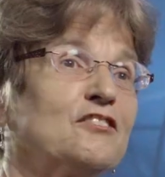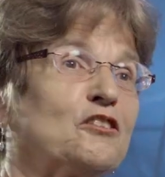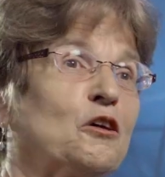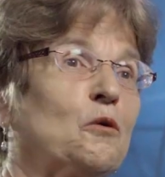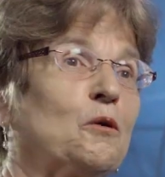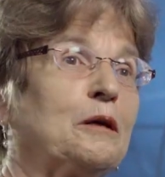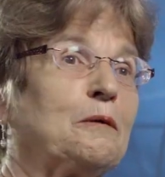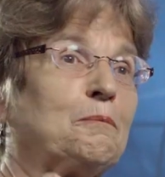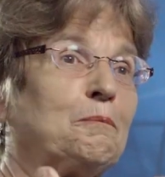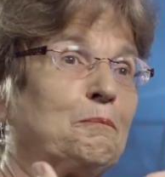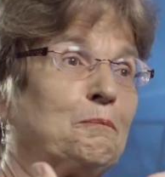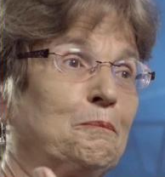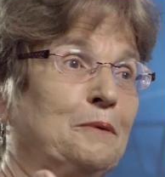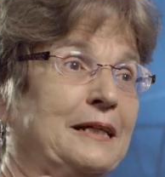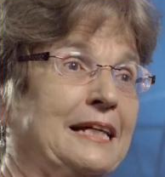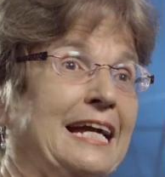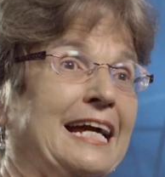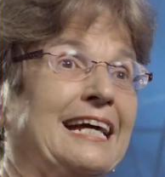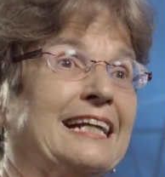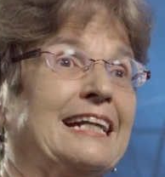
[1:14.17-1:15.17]
So it
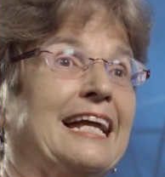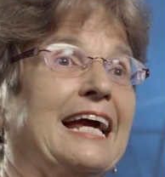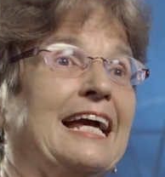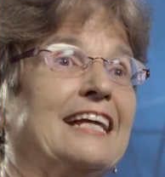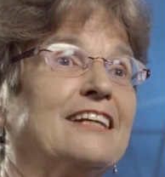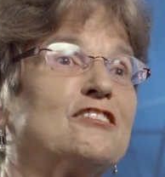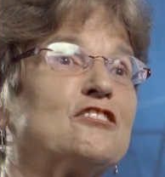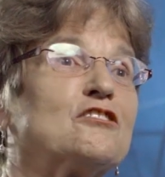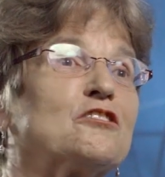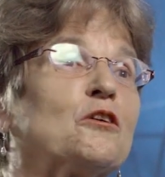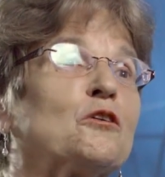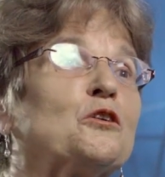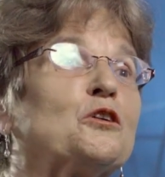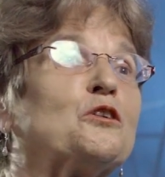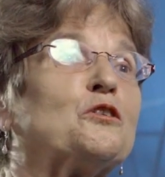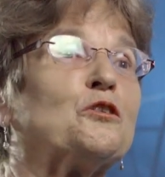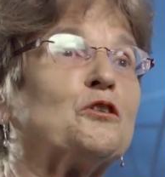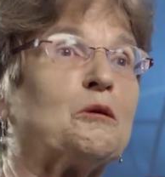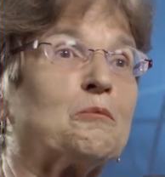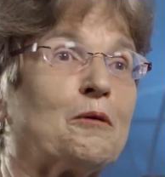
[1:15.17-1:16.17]
began a search
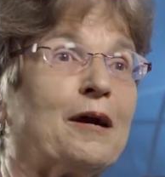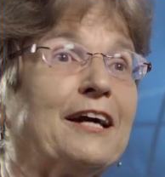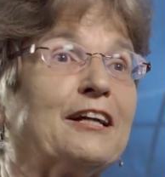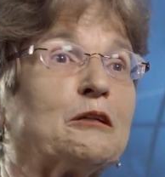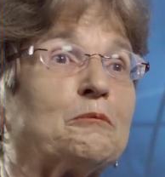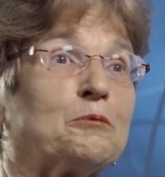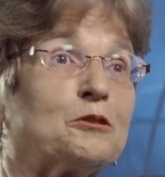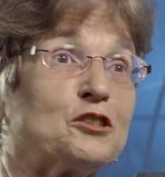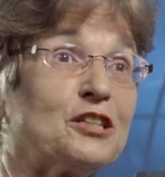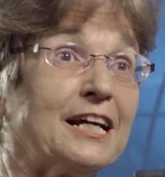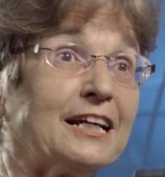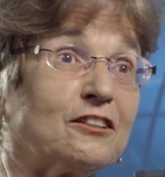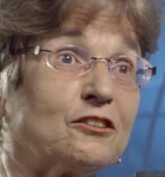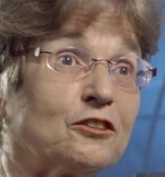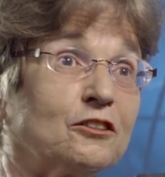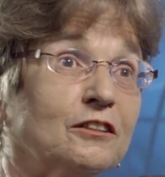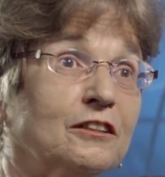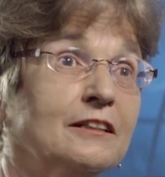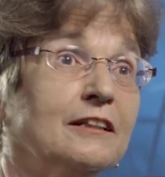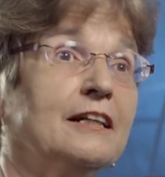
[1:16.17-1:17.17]
for a brighter
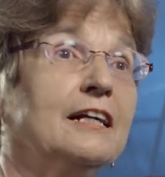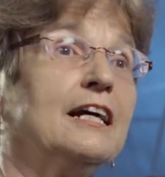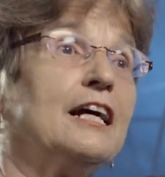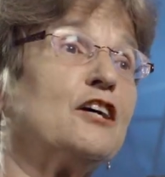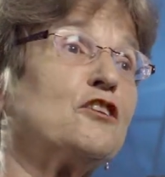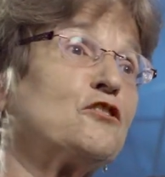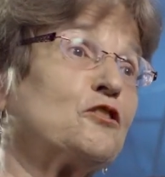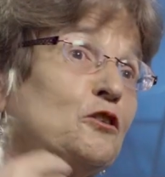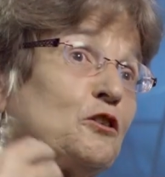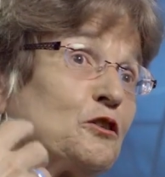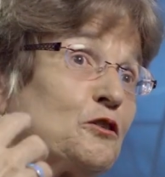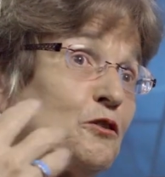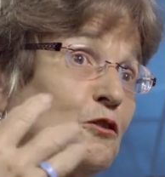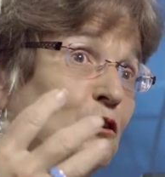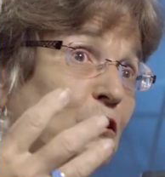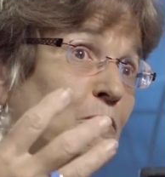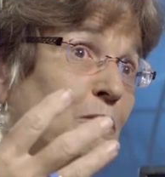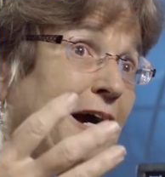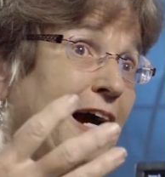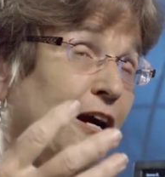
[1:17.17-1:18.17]
projector, a search
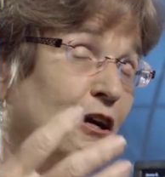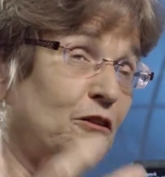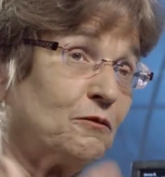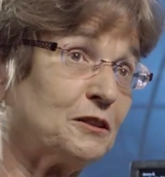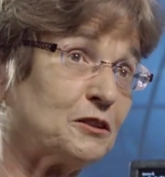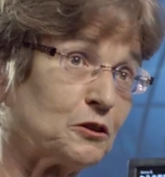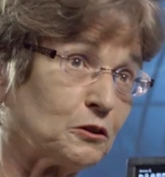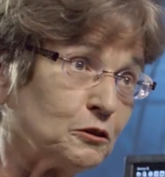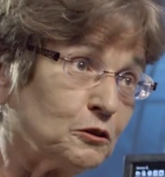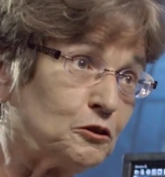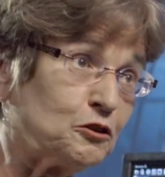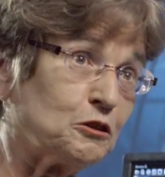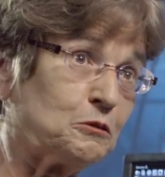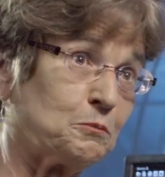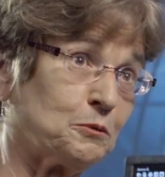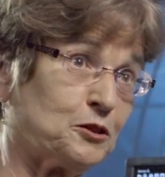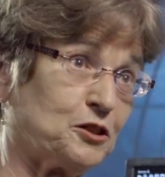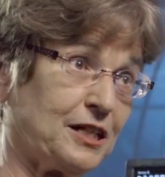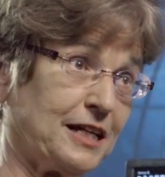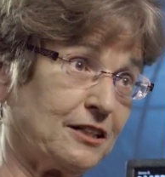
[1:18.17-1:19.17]
for a higher resolution
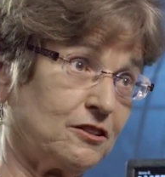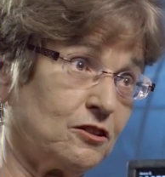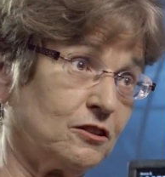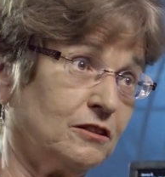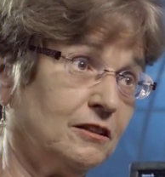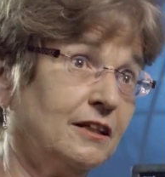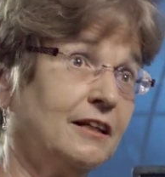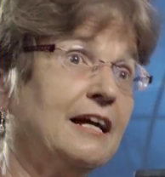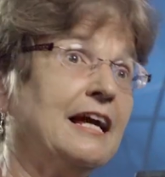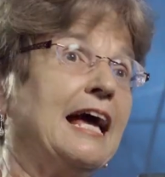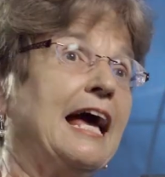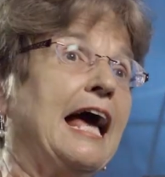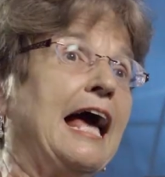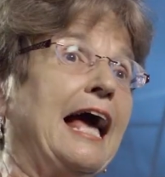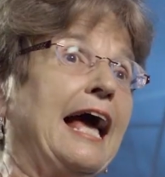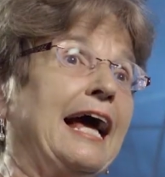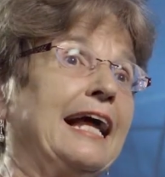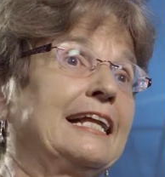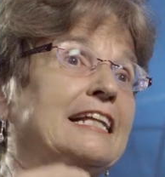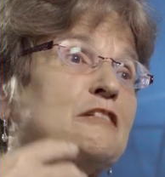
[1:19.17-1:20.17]
projector,
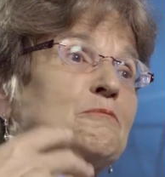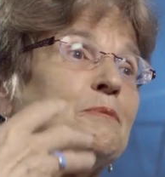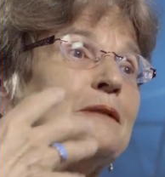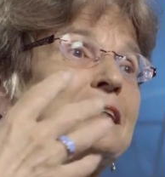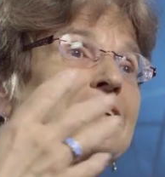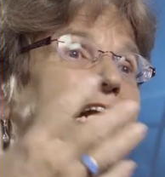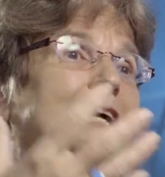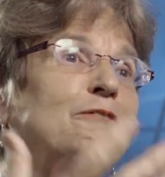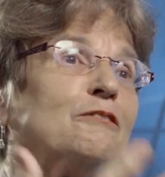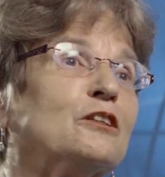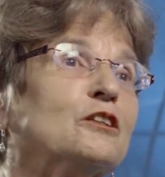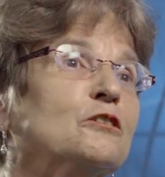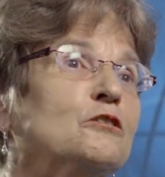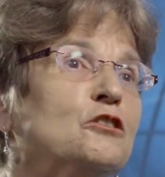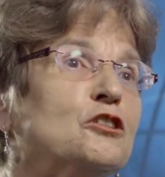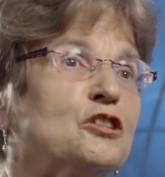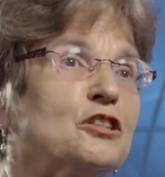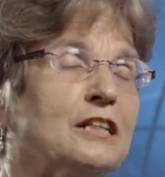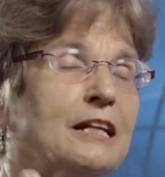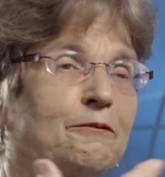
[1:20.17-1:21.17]
and it's been an
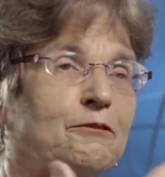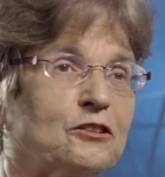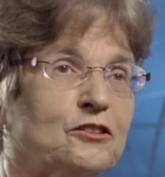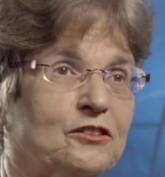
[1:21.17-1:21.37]
evolution ever